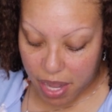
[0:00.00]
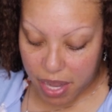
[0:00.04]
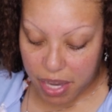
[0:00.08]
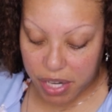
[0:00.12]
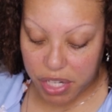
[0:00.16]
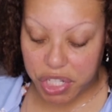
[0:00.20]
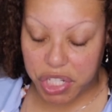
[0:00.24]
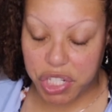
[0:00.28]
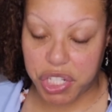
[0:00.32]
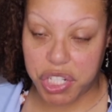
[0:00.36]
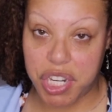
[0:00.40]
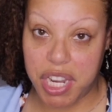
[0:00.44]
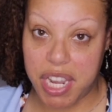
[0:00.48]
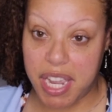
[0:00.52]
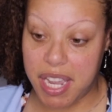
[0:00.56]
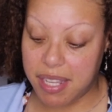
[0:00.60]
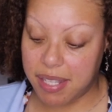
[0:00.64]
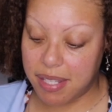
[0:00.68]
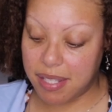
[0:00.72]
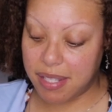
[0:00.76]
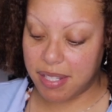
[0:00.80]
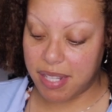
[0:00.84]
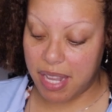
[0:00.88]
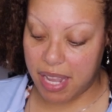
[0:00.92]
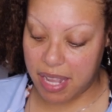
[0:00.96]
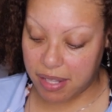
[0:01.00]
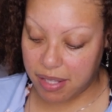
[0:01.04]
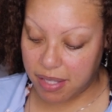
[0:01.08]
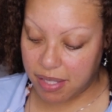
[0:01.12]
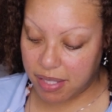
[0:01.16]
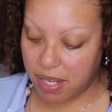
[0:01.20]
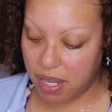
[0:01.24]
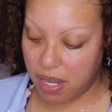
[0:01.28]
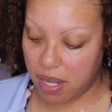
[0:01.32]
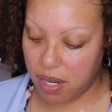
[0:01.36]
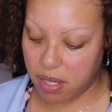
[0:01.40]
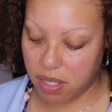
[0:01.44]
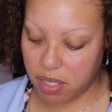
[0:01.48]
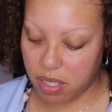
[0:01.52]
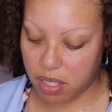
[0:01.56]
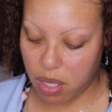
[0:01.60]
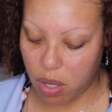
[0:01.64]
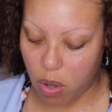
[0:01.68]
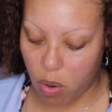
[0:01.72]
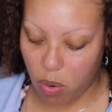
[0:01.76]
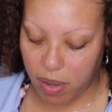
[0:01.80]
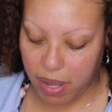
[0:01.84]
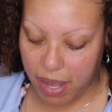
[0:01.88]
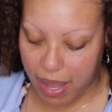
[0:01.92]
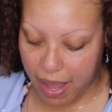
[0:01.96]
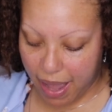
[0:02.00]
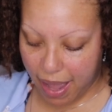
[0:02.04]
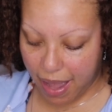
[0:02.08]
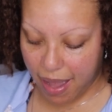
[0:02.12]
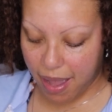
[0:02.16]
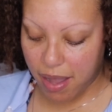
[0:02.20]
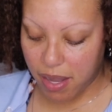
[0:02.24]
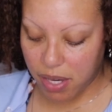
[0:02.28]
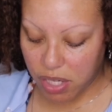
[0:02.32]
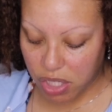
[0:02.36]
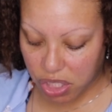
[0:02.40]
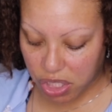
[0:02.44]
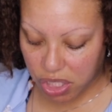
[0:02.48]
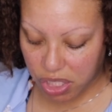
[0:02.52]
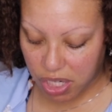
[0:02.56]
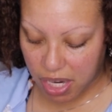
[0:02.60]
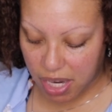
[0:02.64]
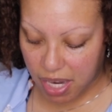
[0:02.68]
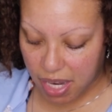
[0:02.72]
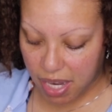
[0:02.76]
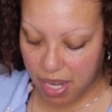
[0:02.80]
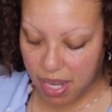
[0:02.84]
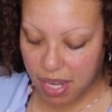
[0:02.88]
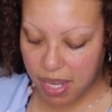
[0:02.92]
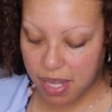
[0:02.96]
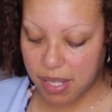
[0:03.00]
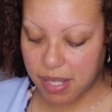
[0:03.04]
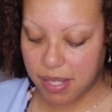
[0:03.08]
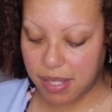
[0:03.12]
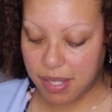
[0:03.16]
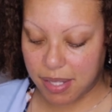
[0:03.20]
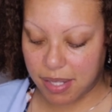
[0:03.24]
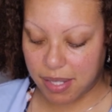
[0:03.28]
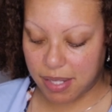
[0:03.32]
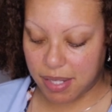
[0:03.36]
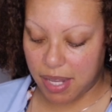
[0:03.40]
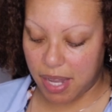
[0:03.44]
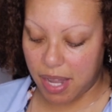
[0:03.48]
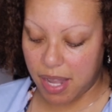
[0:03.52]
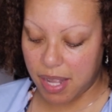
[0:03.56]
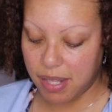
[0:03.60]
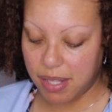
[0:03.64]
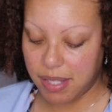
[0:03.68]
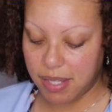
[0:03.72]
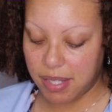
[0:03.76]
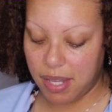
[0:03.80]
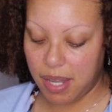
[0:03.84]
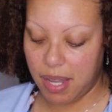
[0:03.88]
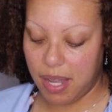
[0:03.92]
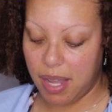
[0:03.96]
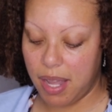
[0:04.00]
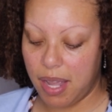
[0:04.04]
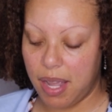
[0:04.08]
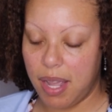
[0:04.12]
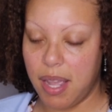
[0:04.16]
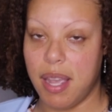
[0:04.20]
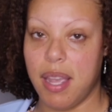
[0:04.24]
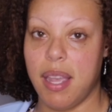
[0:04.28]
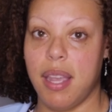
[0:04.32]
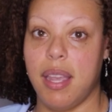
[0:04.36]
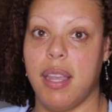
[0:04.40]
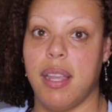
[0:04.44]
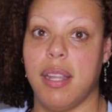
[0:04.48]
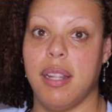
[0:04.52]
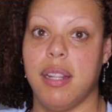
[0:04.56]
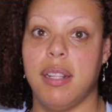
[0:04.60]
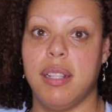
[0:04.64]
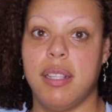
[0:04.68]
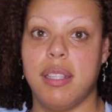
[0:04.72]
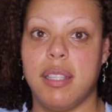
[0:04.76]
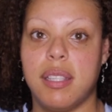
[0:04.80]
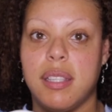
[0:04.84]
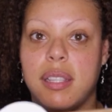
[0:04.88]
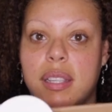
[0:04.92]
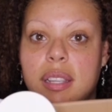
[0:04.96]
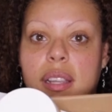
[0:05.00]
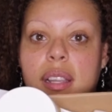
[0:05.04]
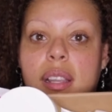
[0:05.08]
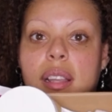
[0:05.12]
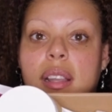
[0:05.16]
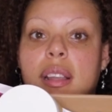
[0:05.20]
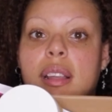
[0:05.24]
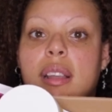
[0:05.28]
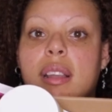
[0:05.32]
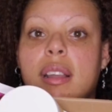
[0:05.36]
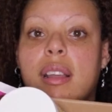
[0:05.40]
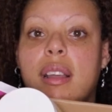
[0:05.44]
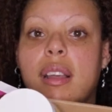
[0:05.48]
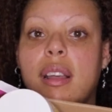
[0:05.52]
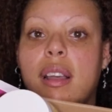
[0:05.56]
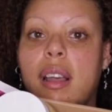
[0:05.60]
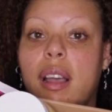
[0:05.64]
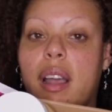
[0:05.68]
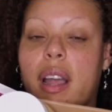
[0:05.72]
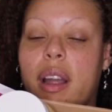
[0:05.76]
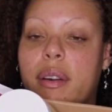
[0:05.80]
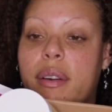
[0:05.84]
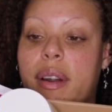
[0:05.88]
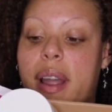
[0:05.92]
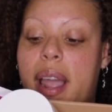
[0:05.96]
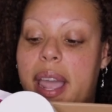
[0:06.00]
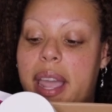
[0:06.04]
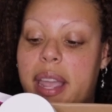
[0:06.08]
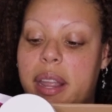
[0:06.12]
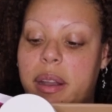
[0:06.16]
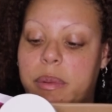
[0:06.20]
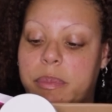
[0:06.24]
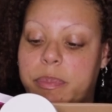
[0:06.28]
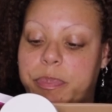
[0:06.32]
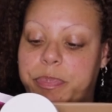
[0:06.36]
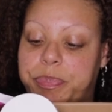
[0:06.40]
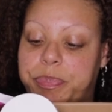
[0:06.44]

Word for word: She ScentIt okay she sent it all right